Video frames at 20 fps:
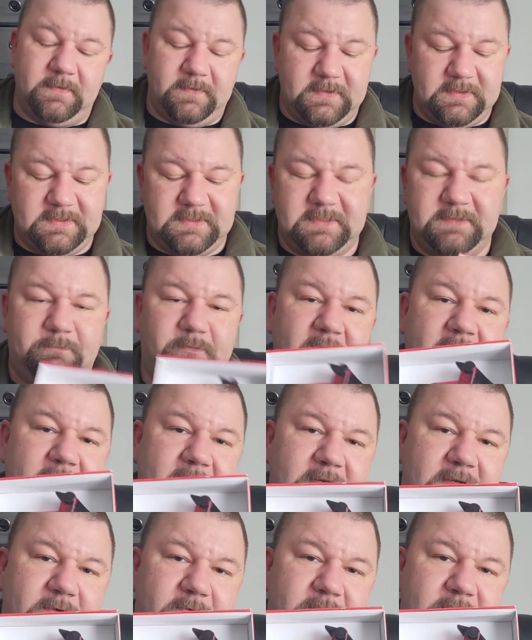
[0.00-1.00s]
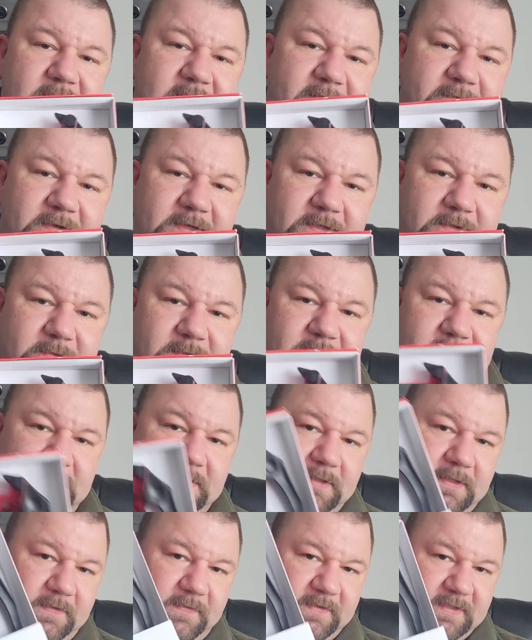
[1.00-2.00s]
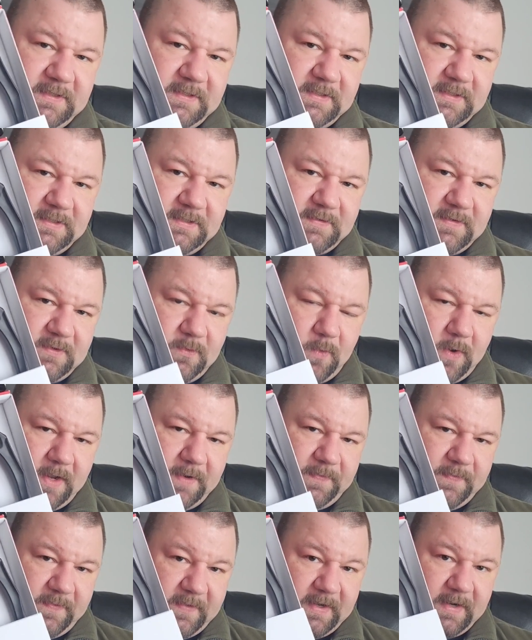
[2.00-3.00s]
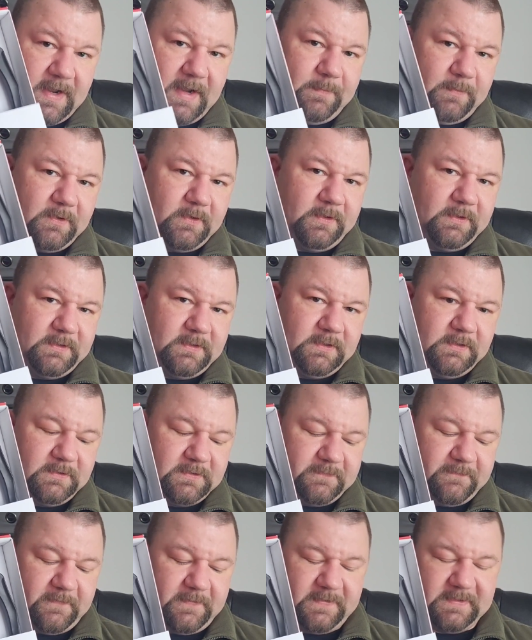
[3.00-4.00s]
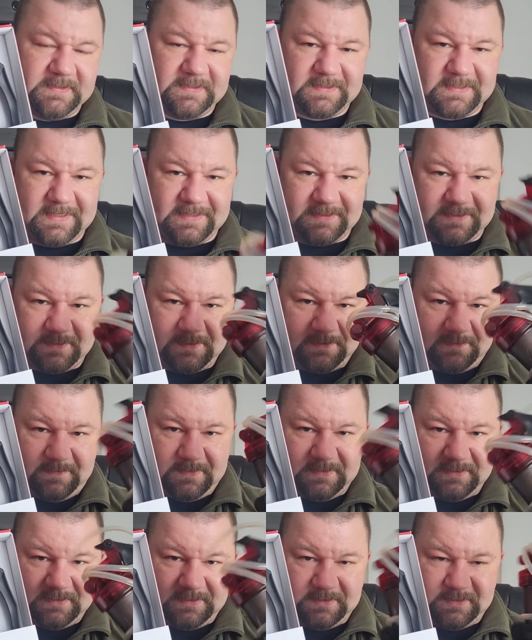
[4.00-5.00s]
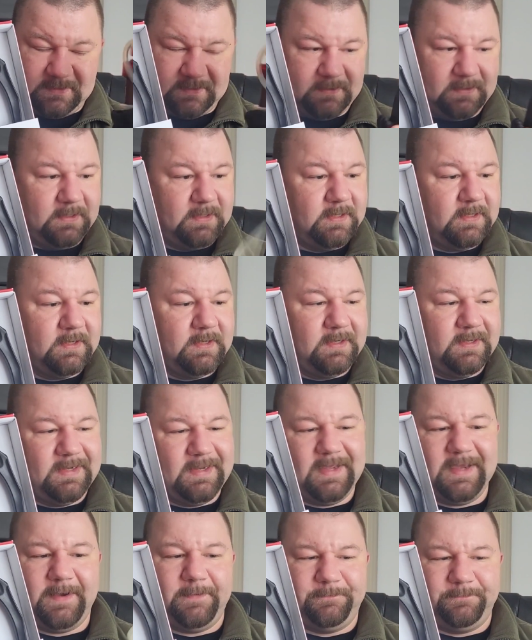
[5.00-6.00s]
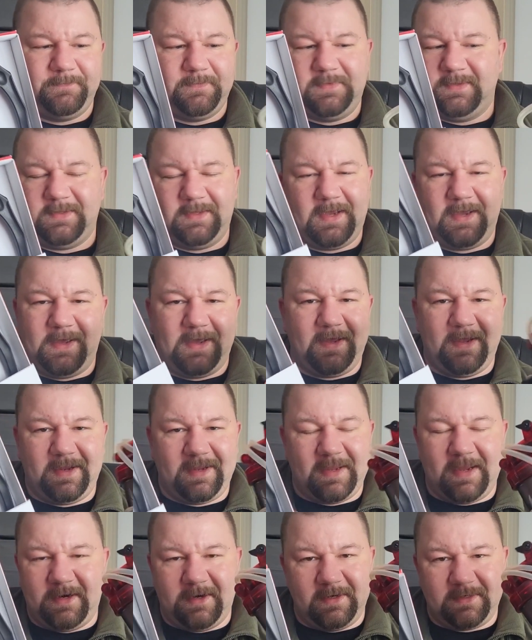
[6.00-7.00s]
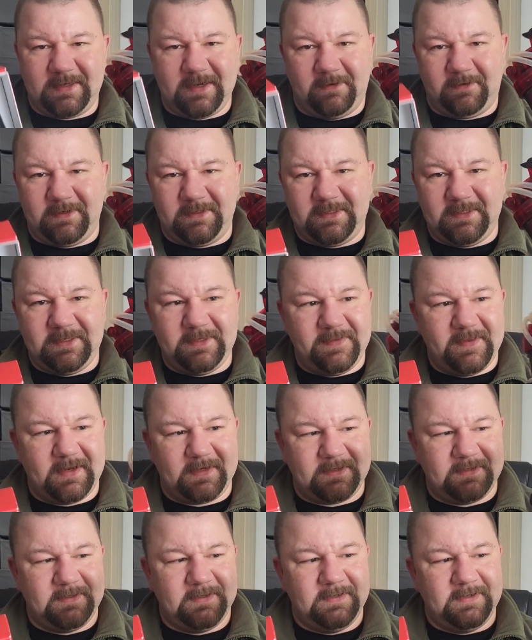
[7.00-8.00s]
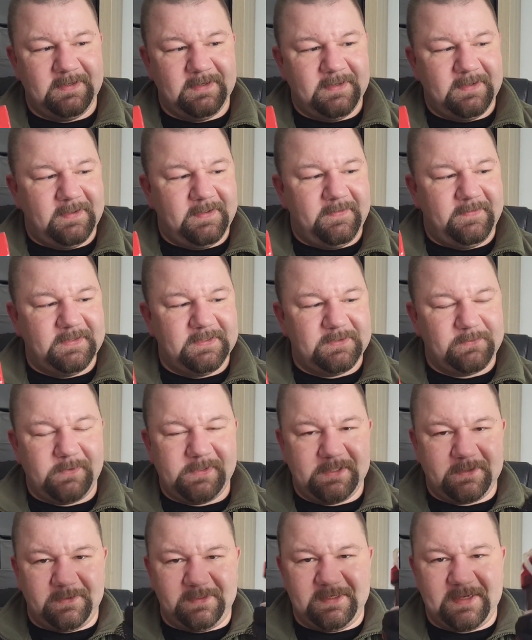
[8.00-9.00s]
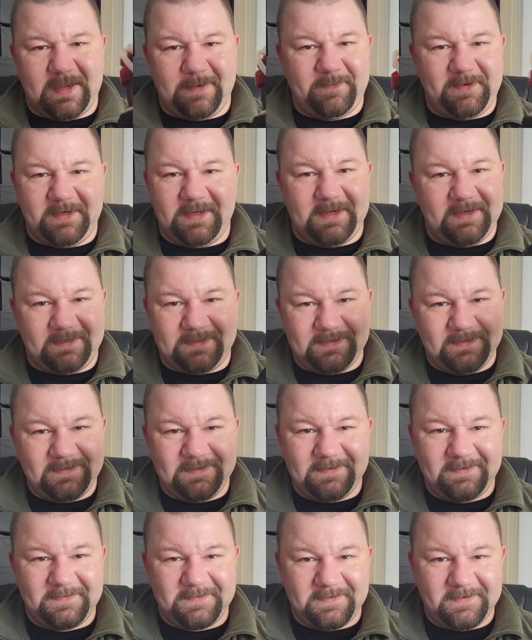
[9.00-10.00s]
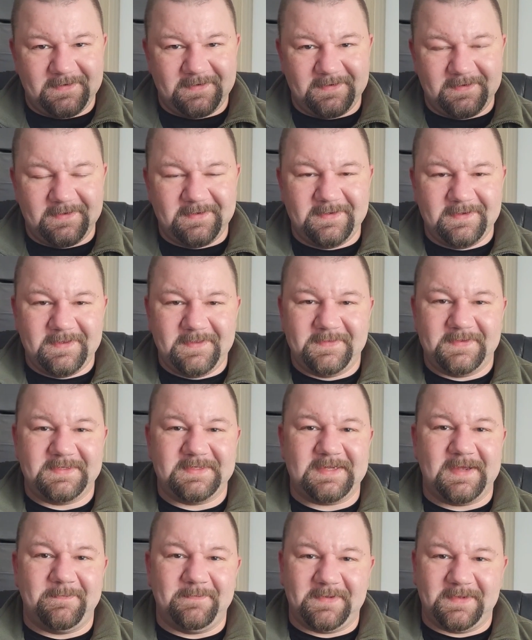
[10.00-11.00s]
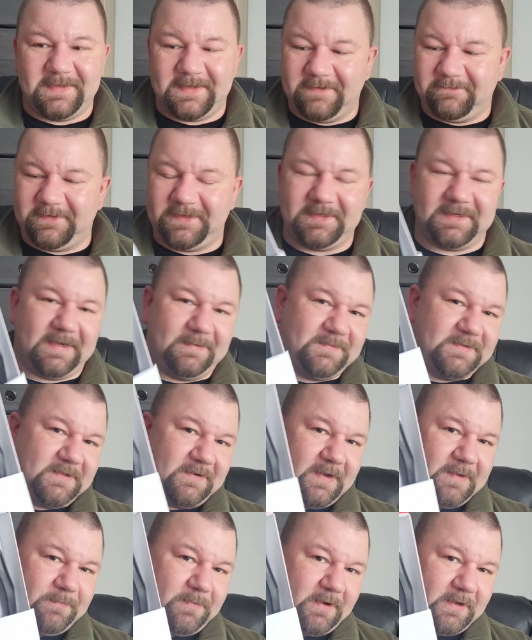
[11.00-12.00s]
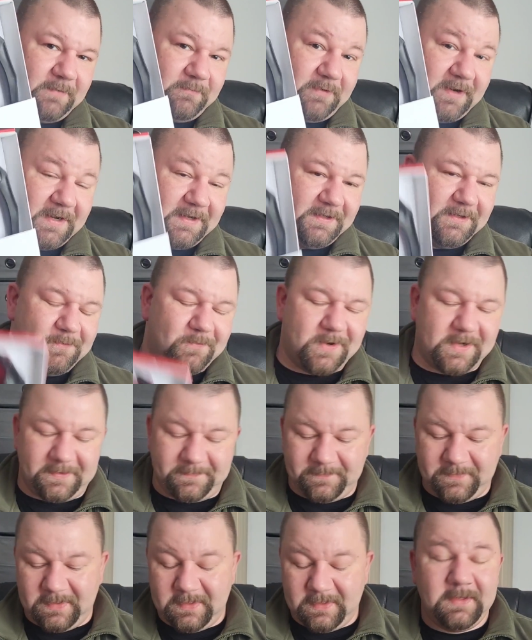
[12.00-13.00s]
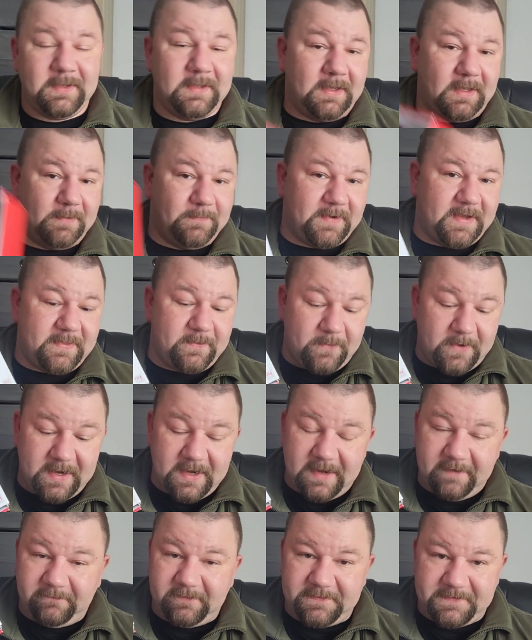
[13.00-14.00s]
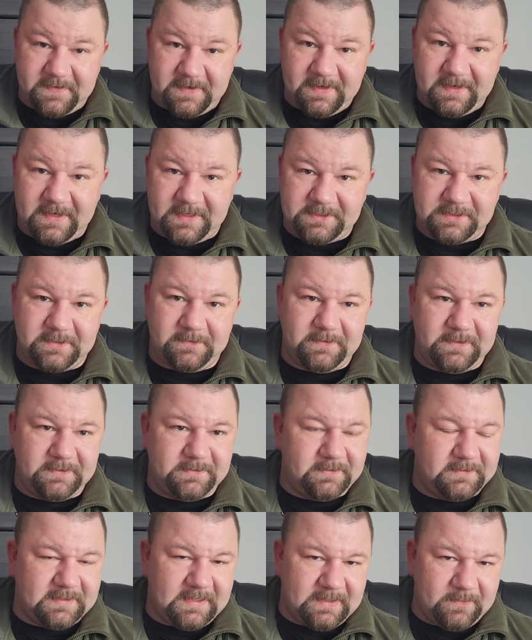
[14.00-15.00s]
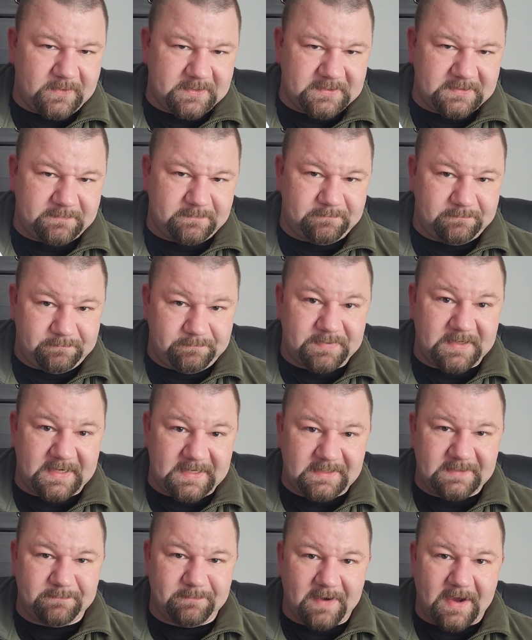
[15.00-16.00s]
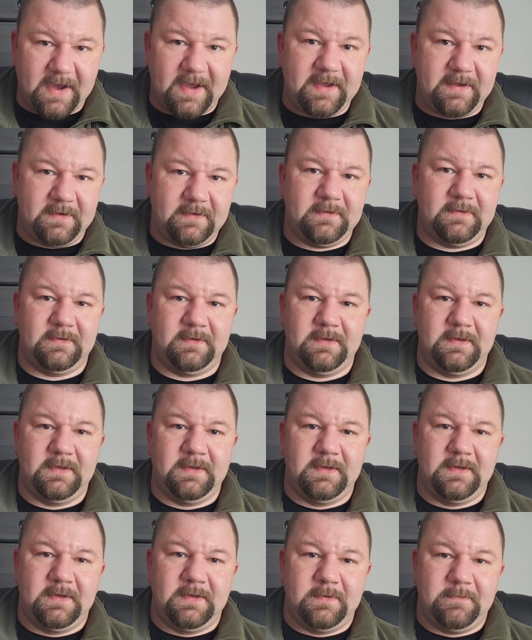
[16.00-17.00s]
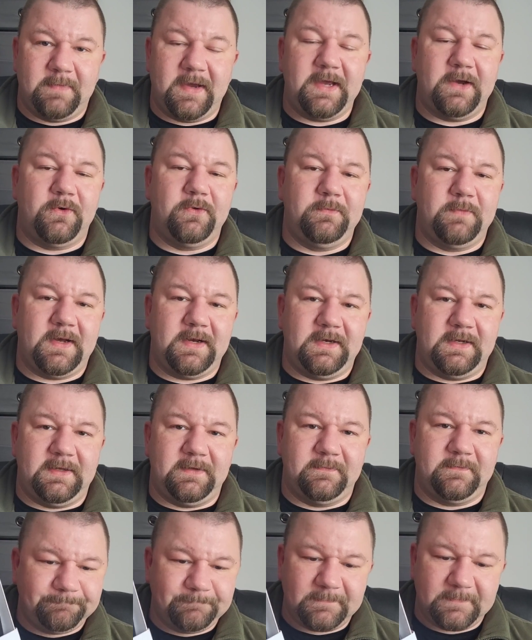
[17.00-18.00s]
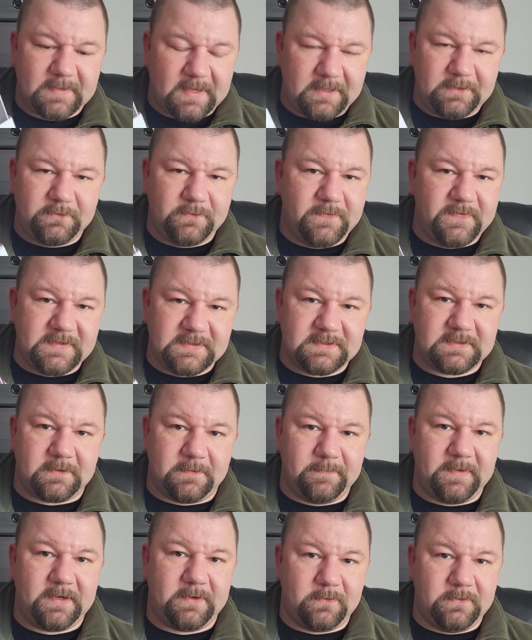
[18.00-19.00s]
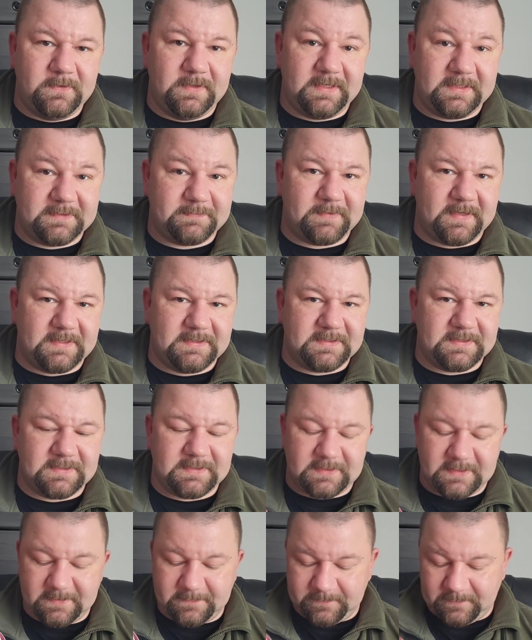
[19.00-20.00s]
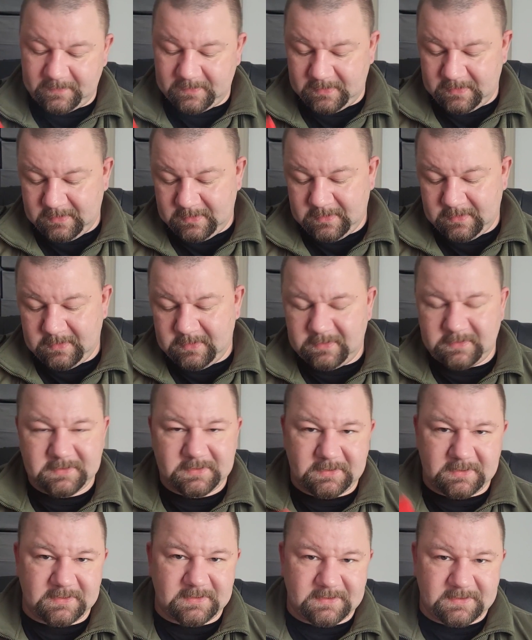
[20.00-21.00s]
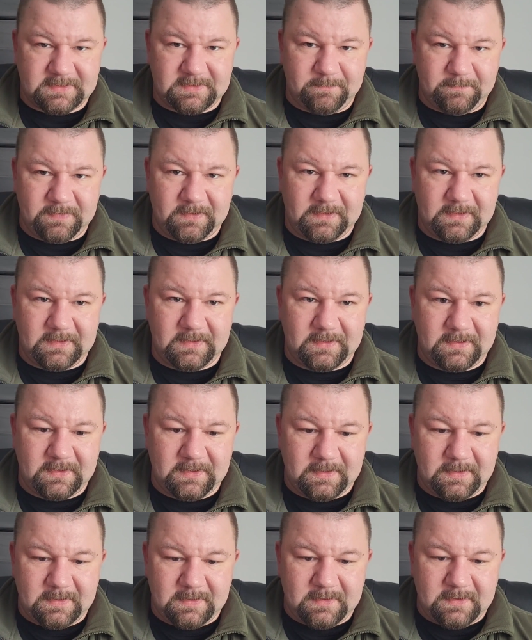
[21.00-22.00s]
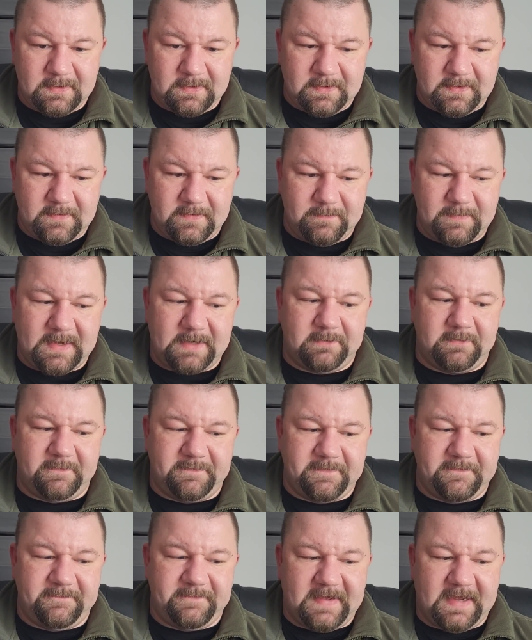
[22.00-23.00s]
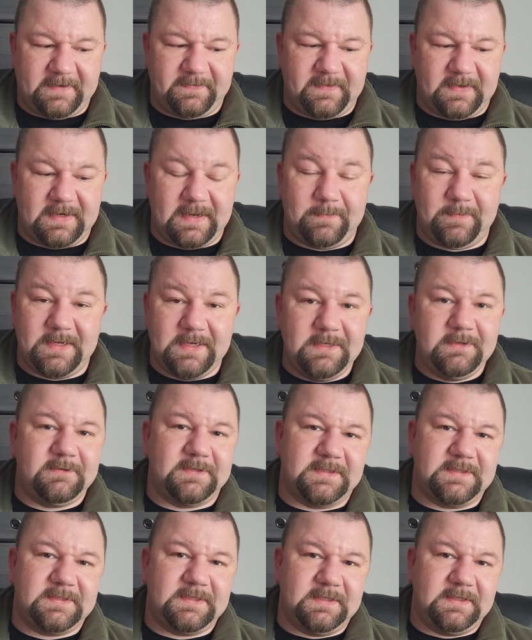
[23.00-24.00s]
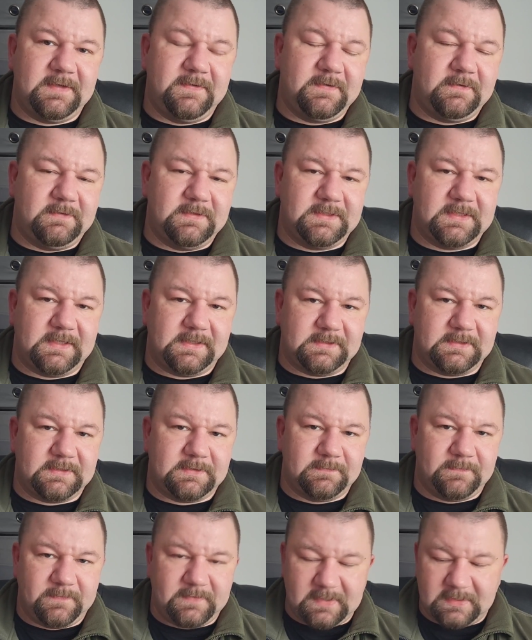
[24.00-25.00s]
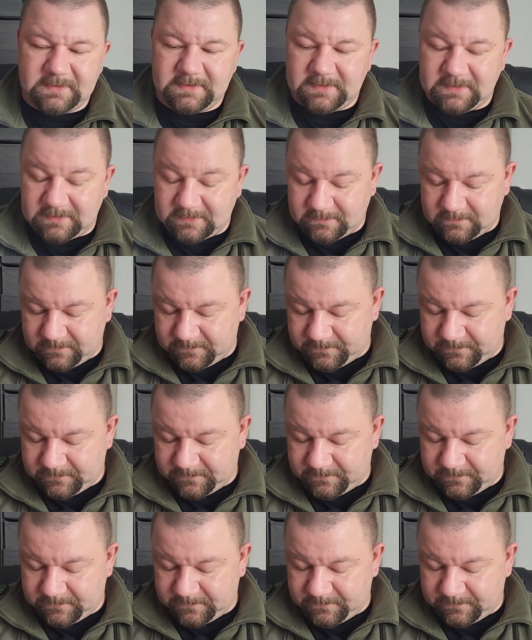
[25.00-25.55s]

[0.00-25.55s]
This is brand new, never used, and this is the one that I'm going to use for this test. This is, yeah, I cannot guarantee that this will contaminate the sample every time, so I bought a brand new one. And by the way, everything I show you today was paid by my own money. I do this on my own expenses here. It's just simple, the matter of the fact that I'm interested in the results. That's it.